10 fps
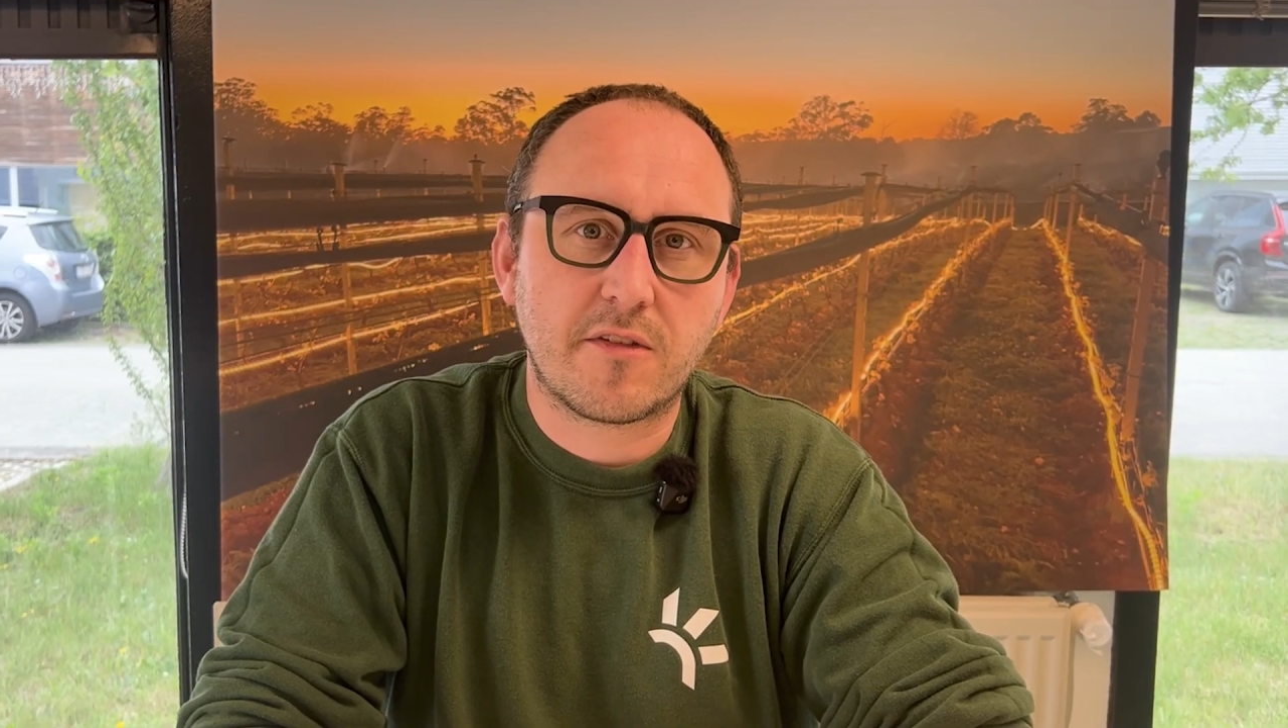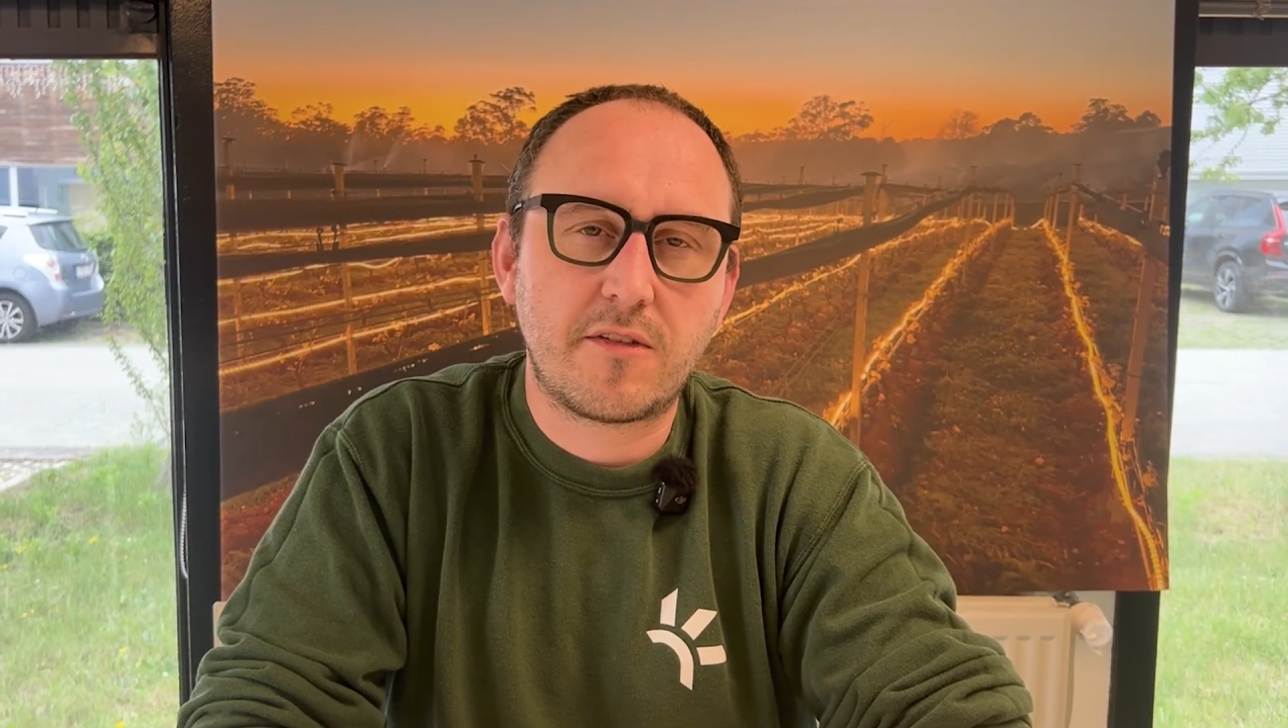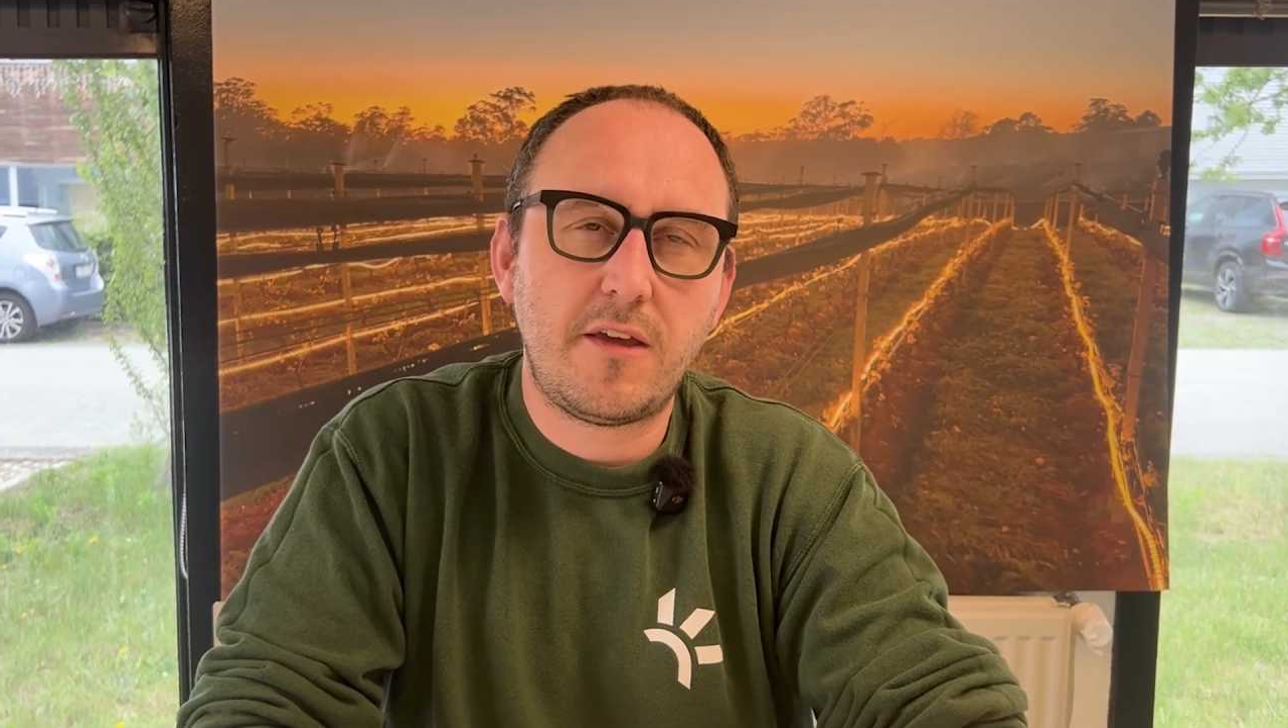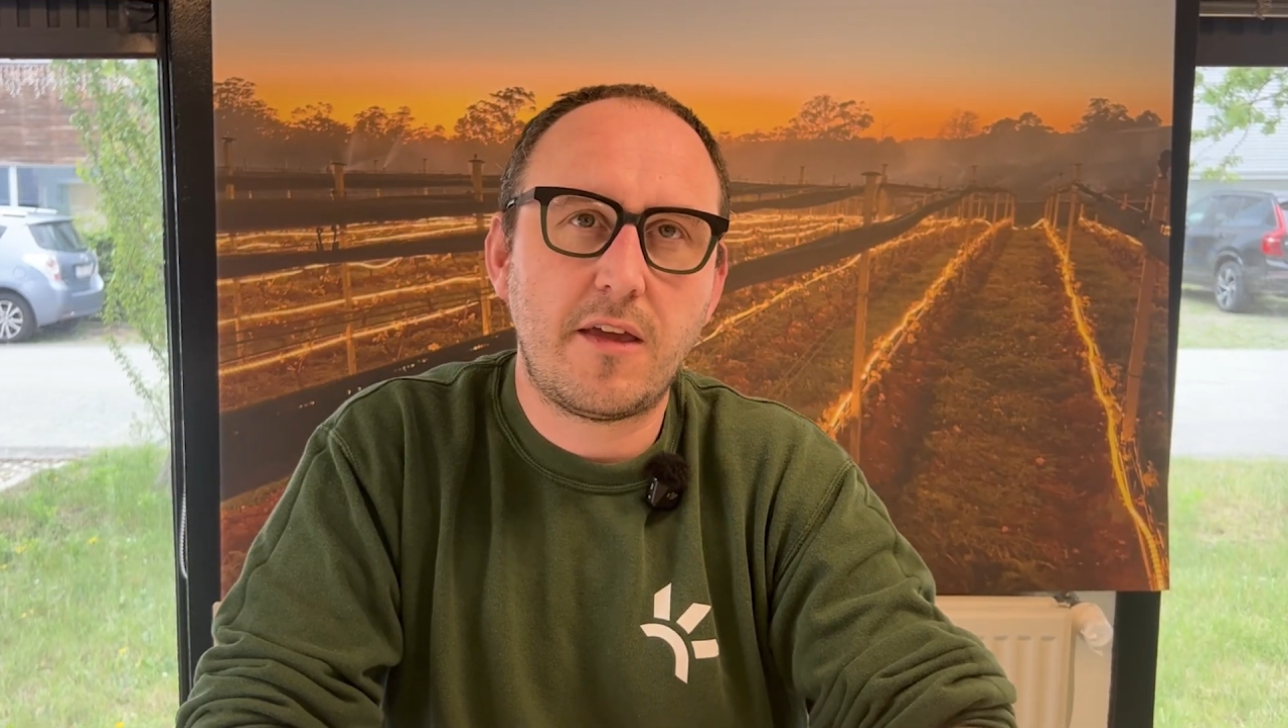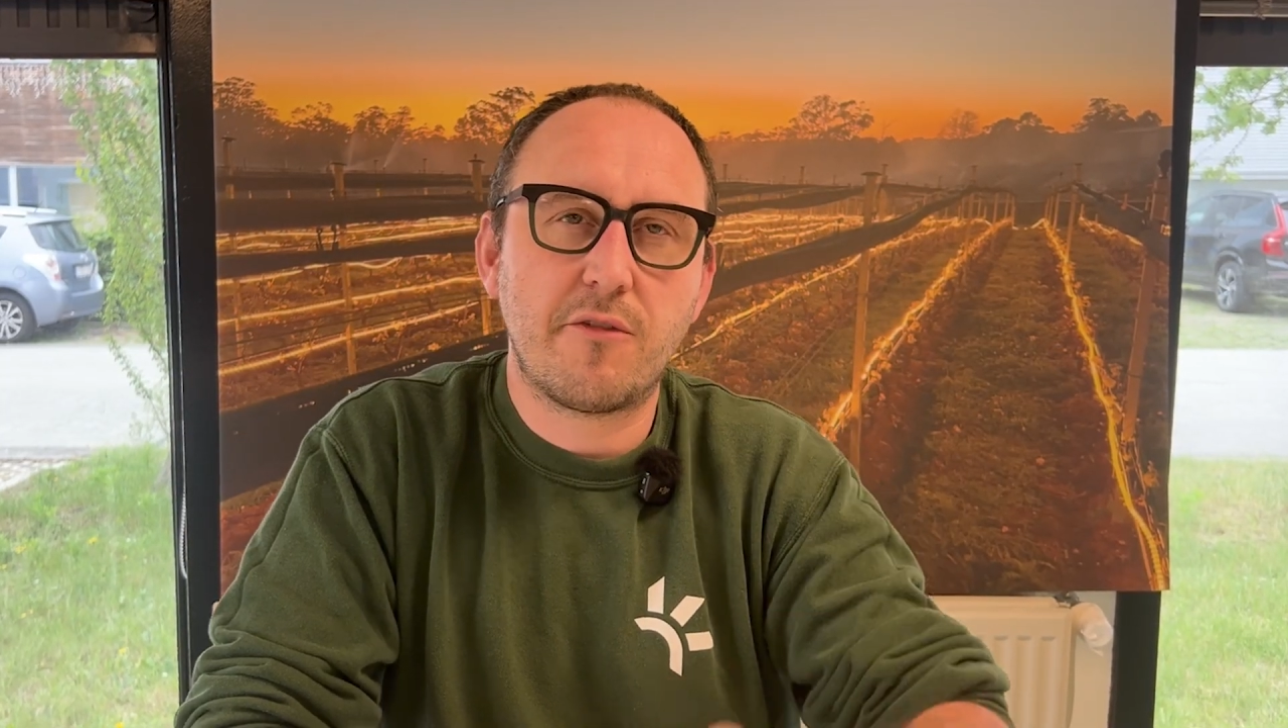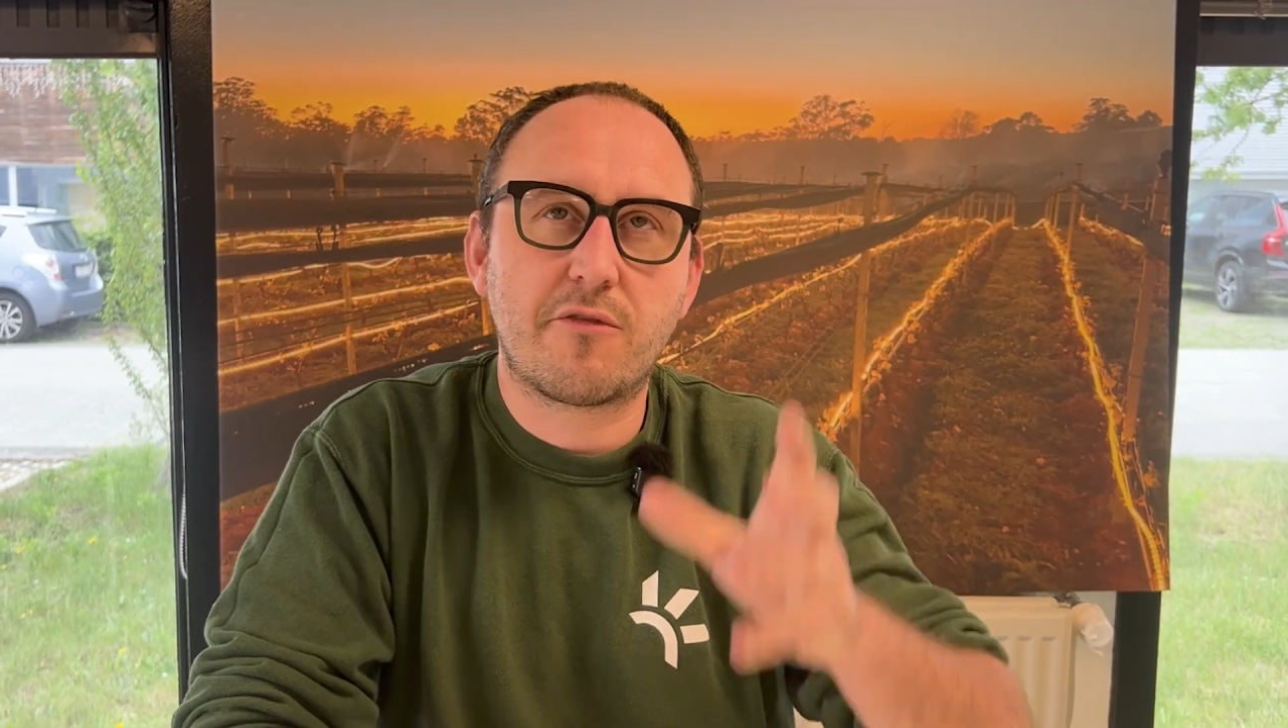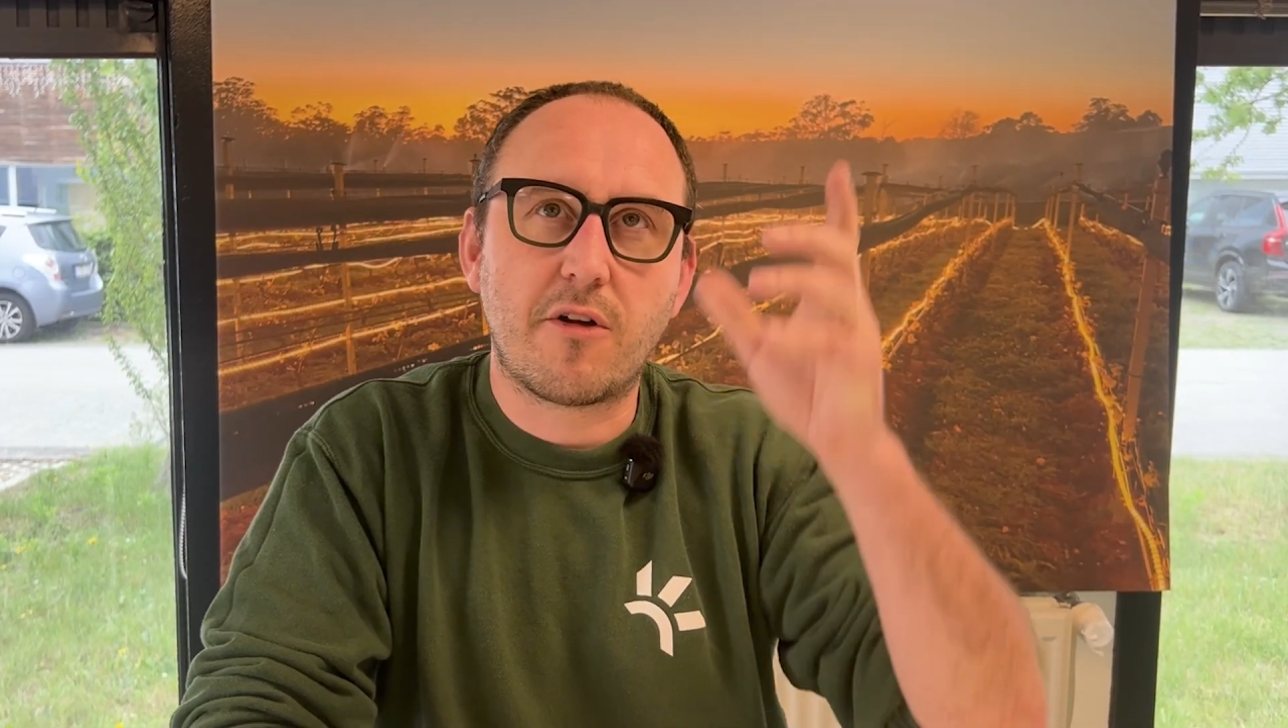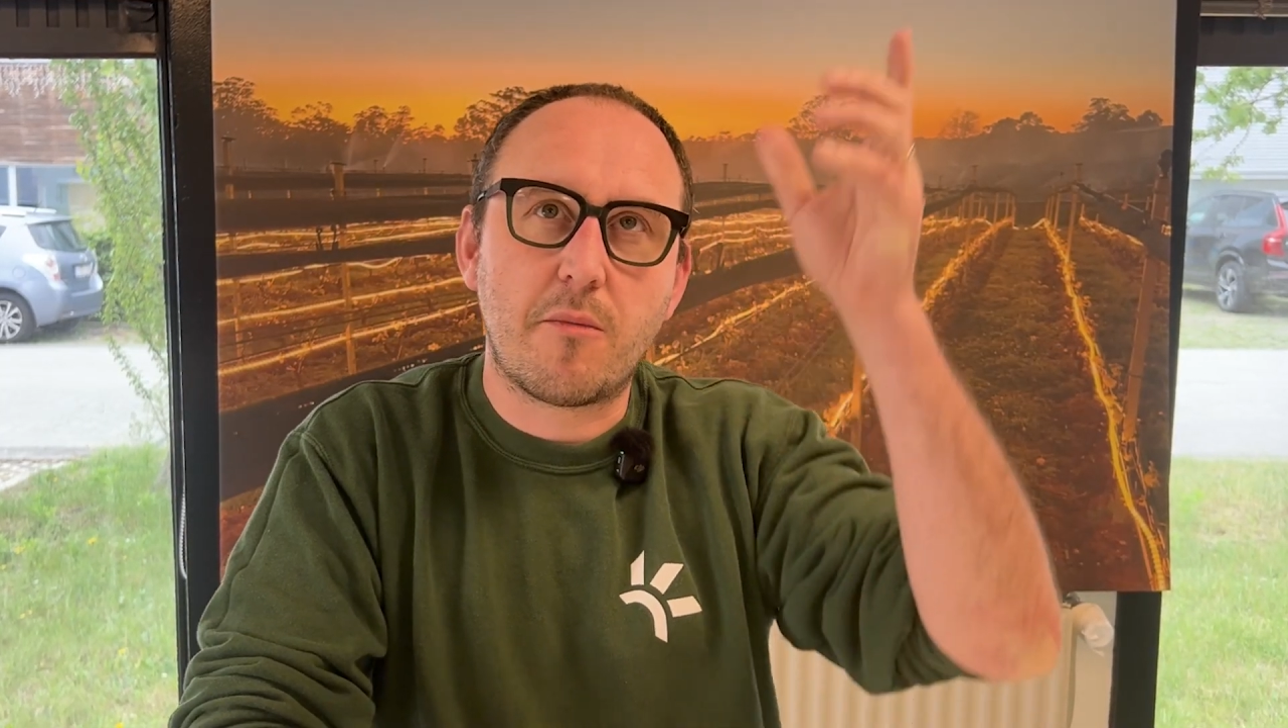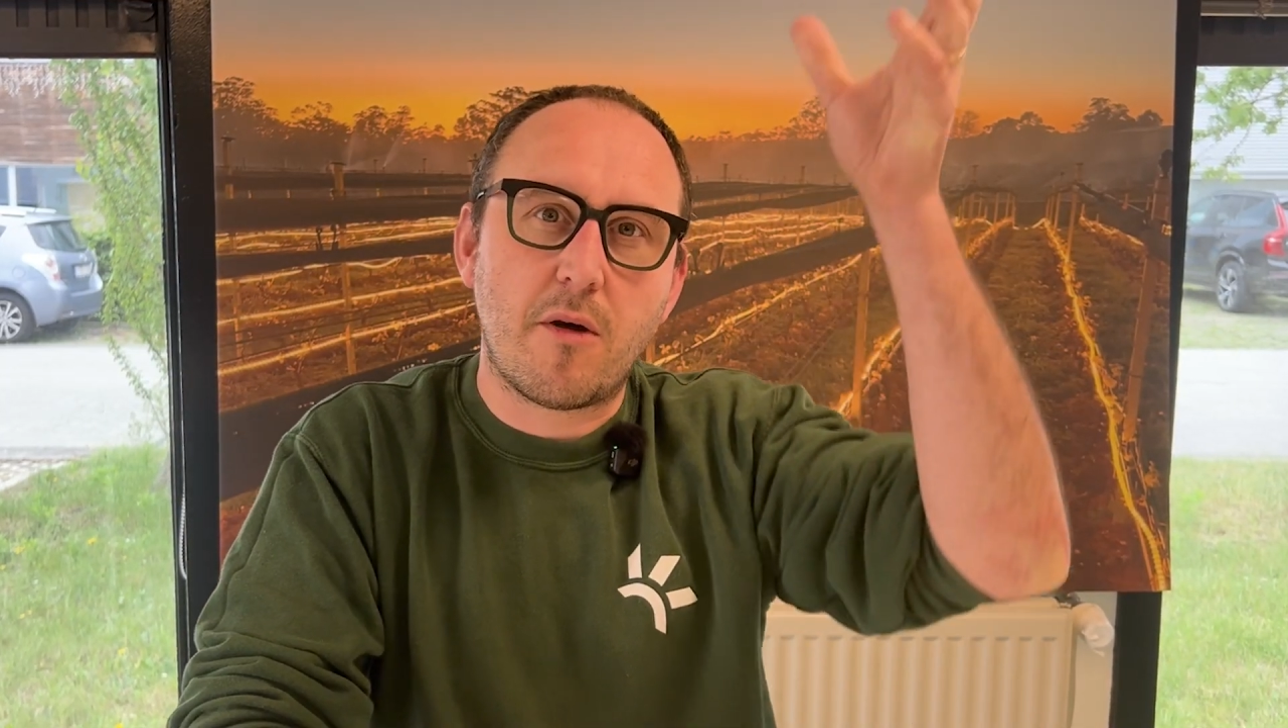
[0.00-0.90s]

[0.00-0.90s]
taking from